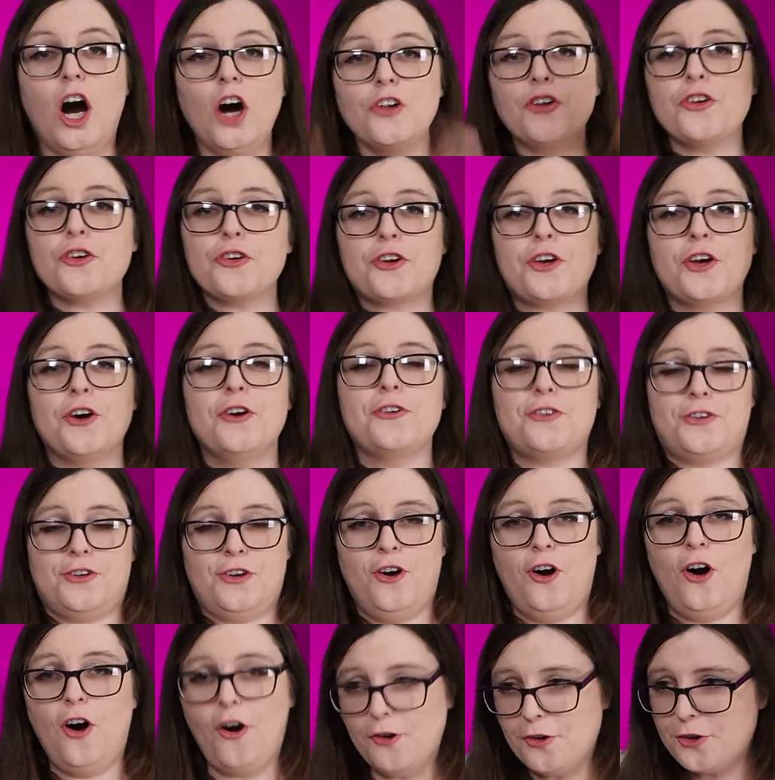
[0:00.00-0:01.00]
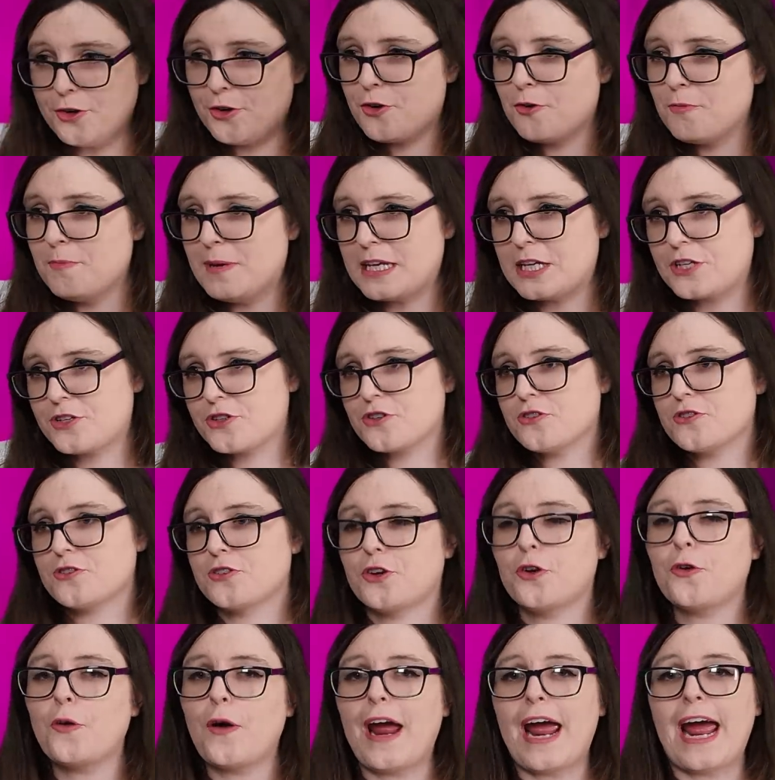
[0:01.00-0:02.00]
Undercoat all your miniatures
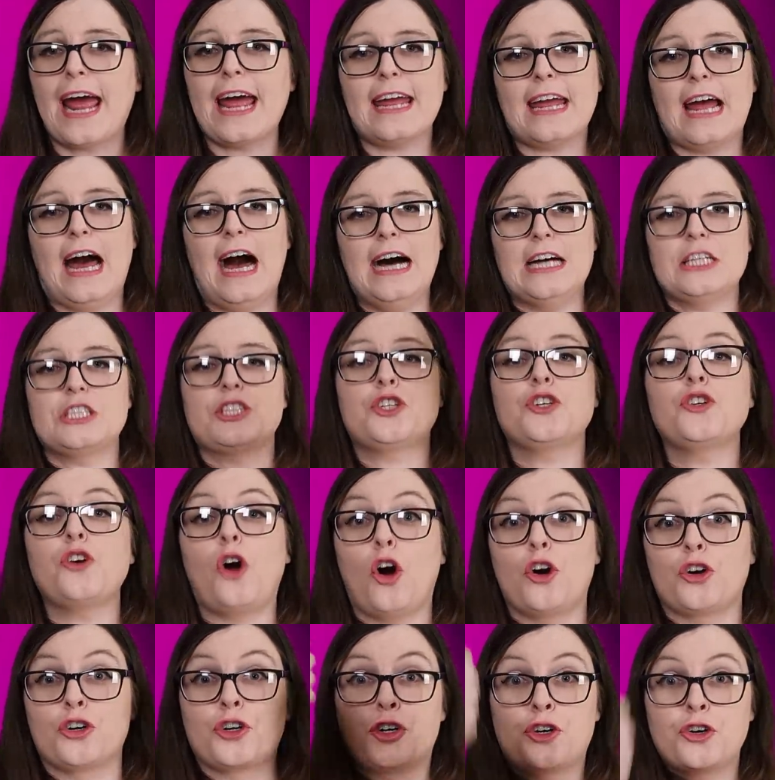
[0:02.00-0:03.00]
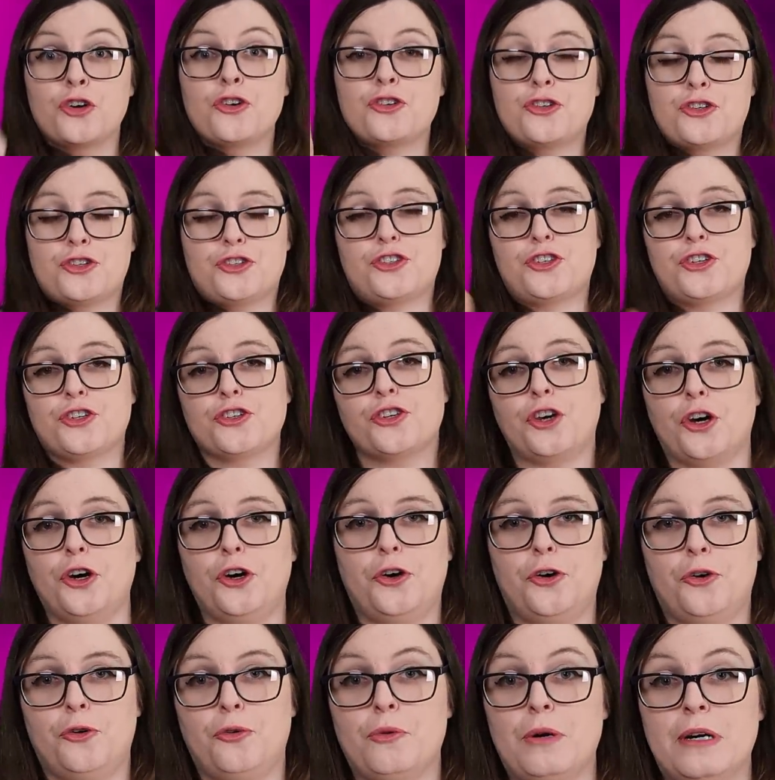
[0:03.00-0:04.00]
gray and you are good to
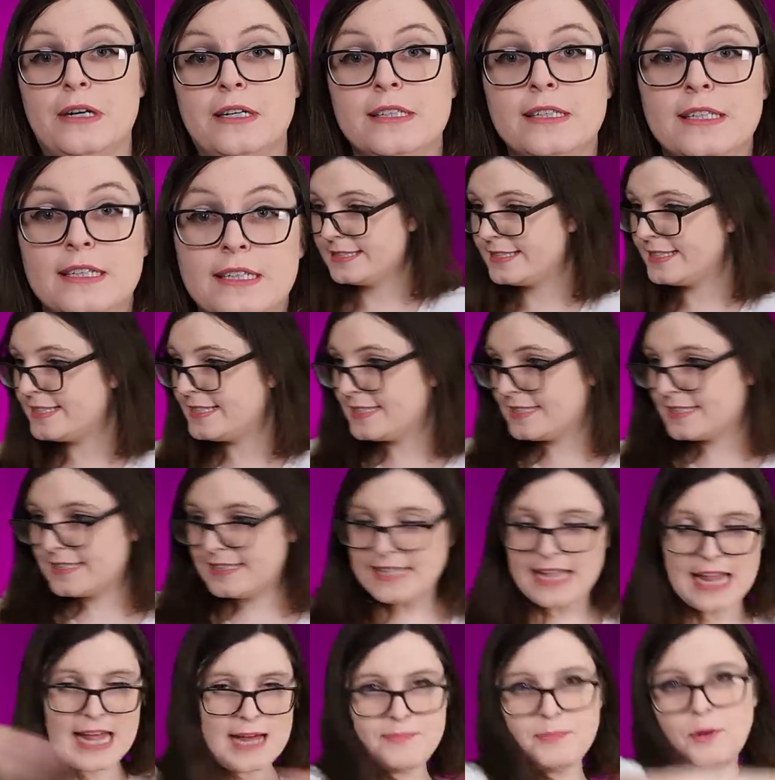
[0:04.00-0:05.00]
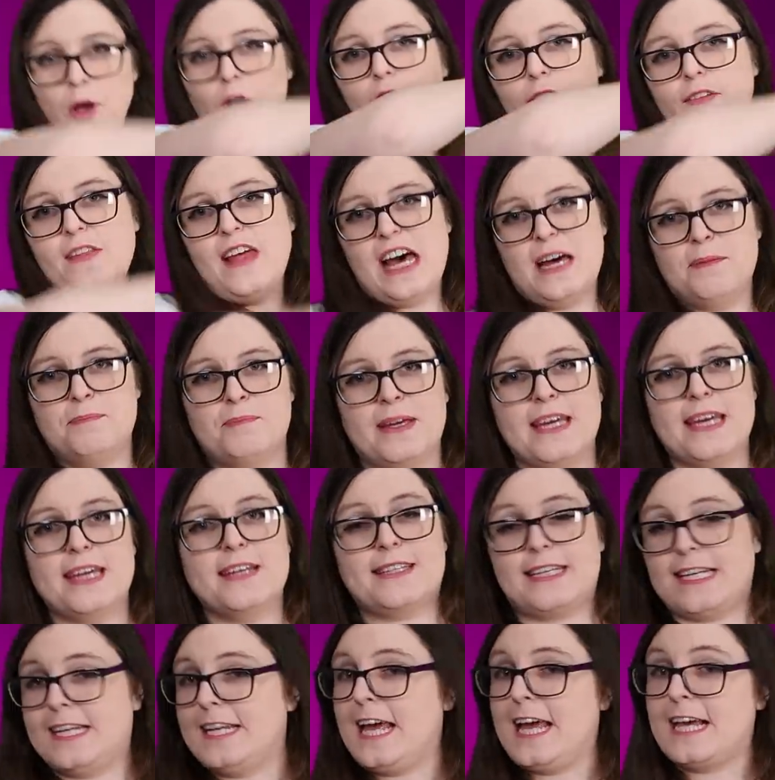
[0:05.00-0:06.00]
go. Slap on that
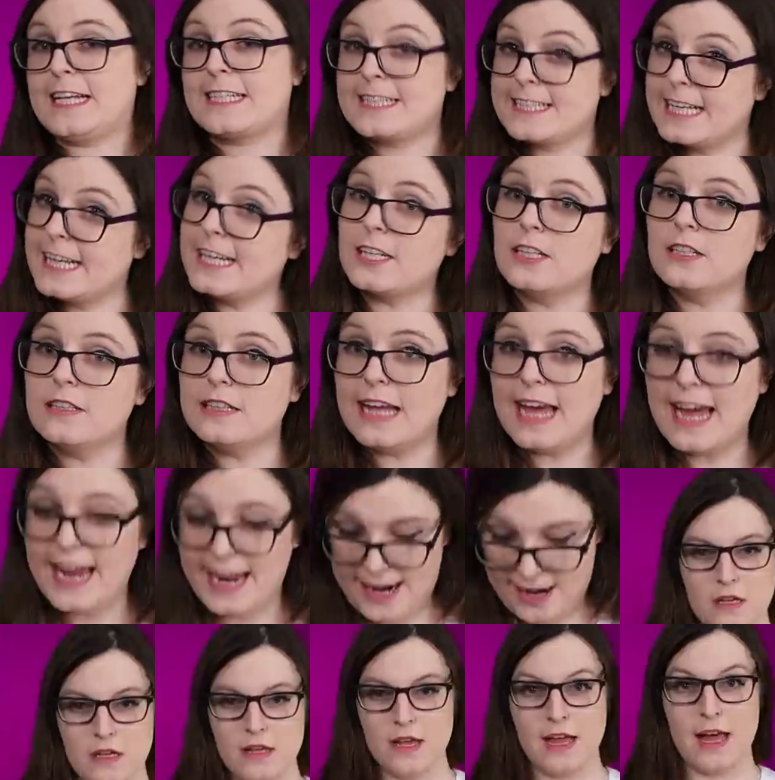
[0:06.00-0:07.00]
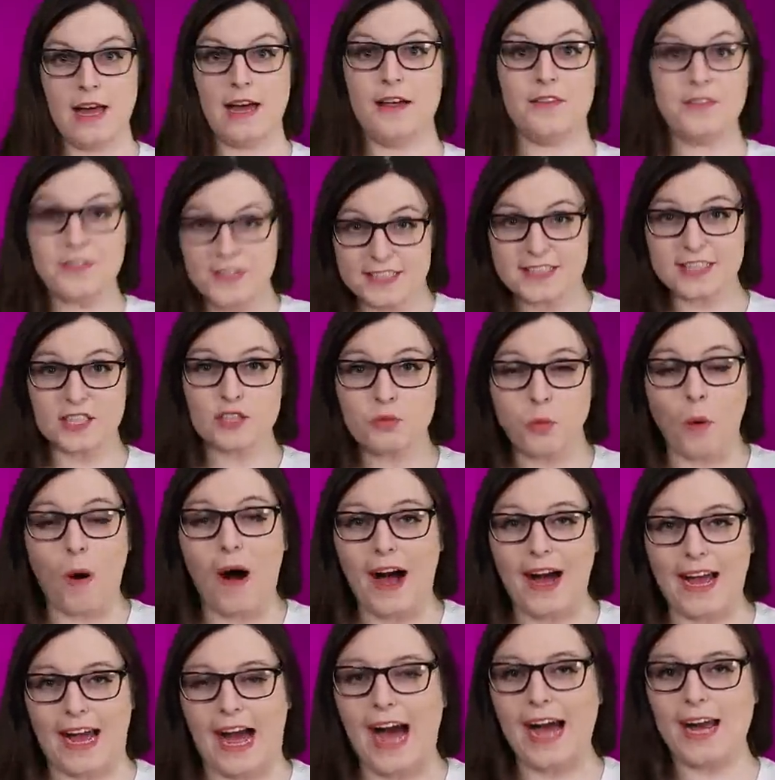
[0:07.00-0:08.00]
paint in a single layer. And this is
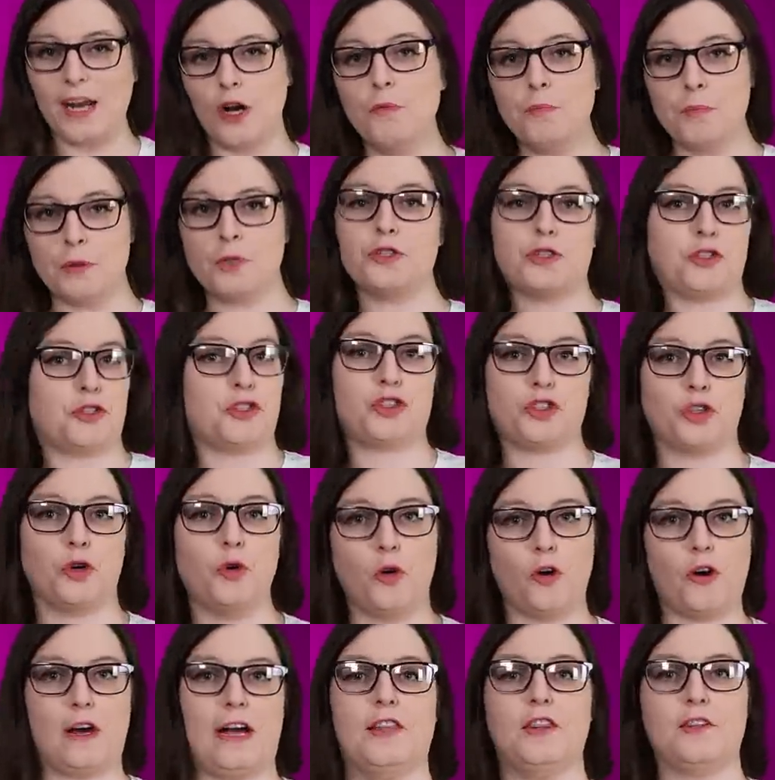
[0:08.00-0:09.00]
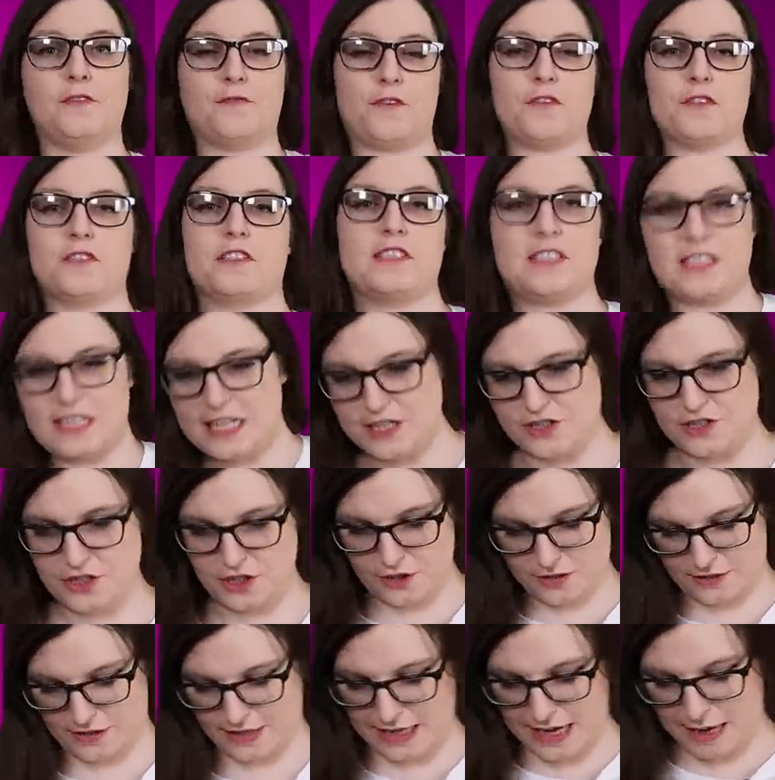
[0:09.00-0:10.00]
why I opened a store and the first
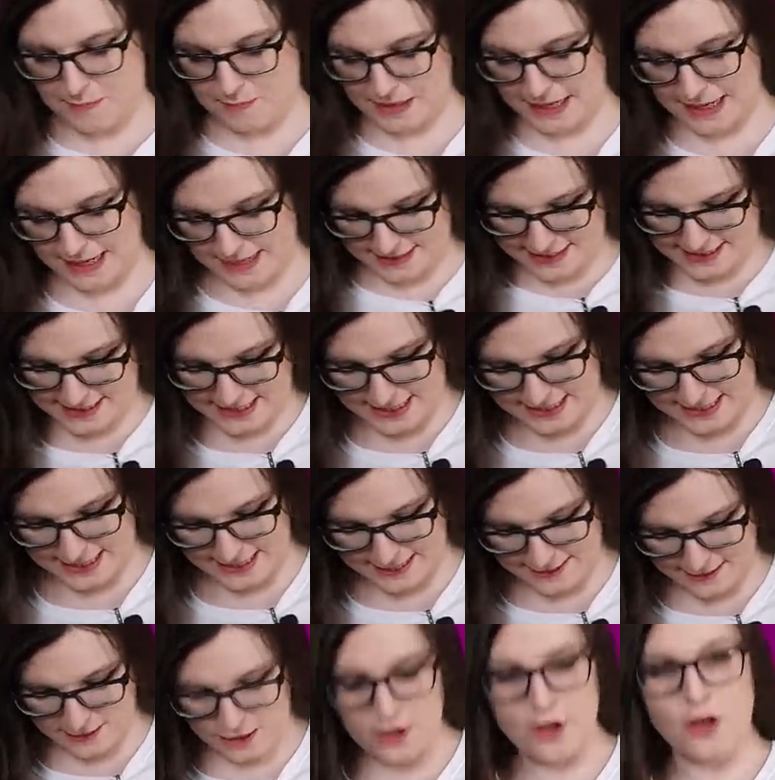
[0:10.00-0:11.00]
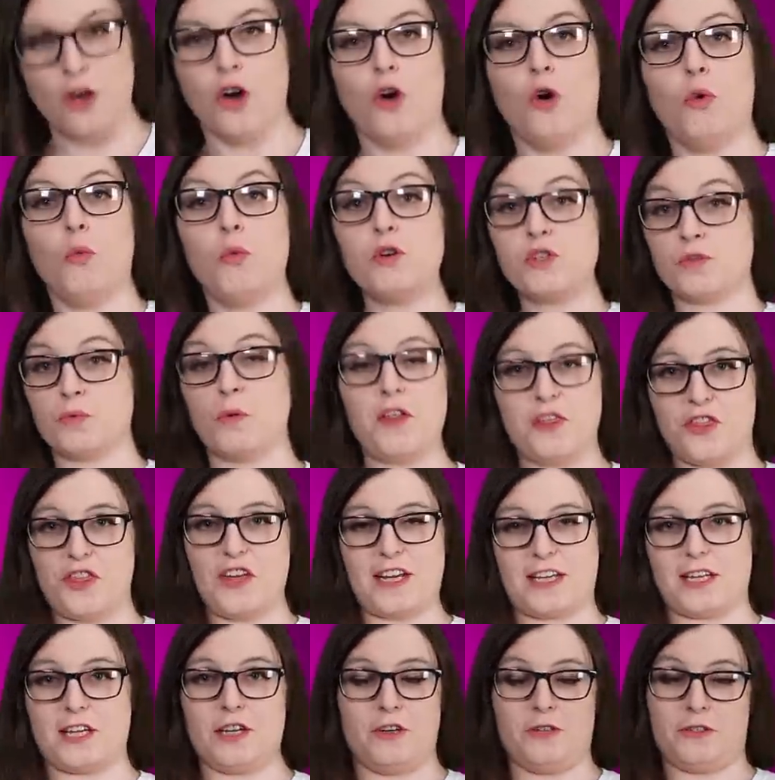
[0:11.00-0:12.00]
t-shirt that I began selling was one
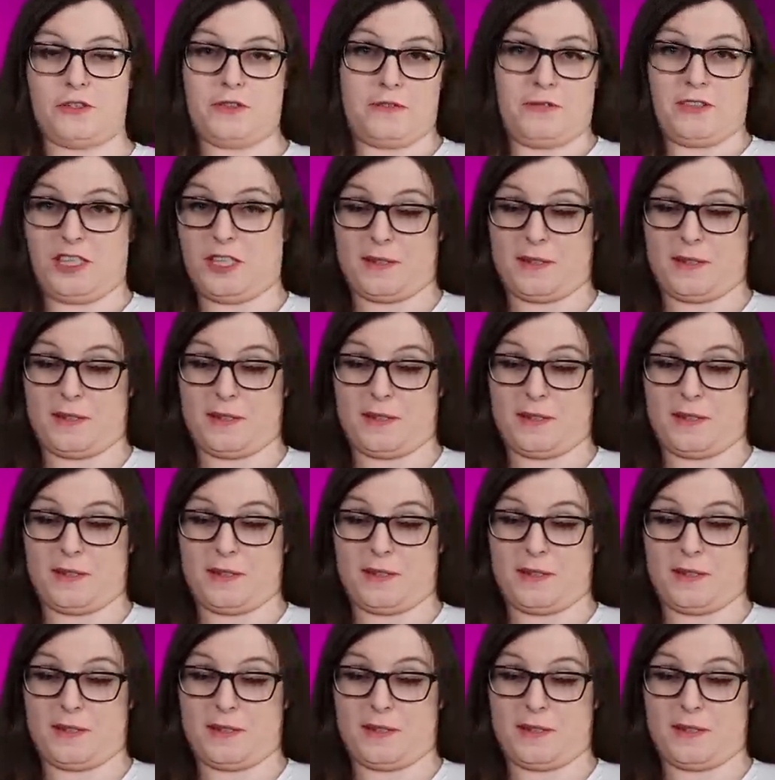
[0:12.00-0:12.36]
thick coat.